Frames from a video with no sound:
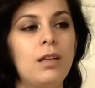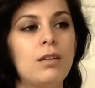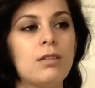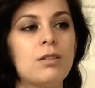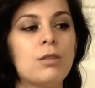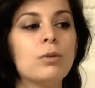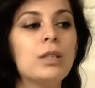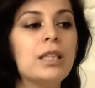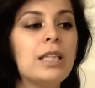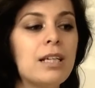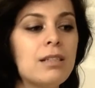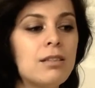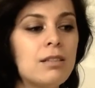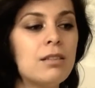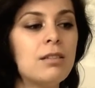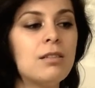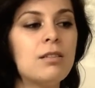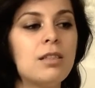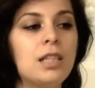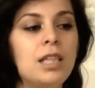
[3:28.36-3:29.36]
So in
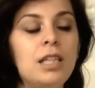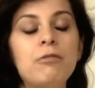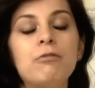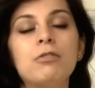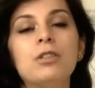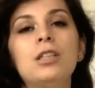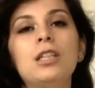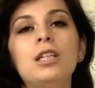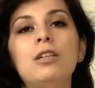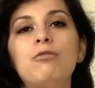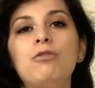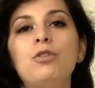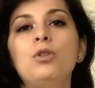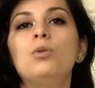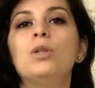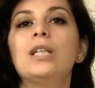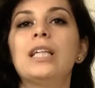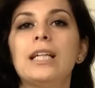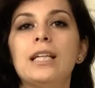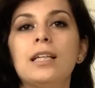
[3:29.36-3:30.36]
essence, even if
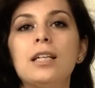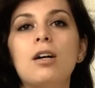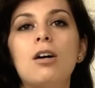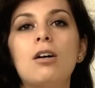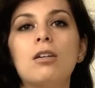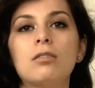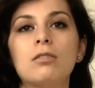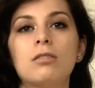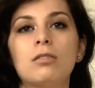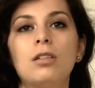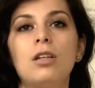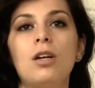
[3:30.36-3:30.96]
you cannot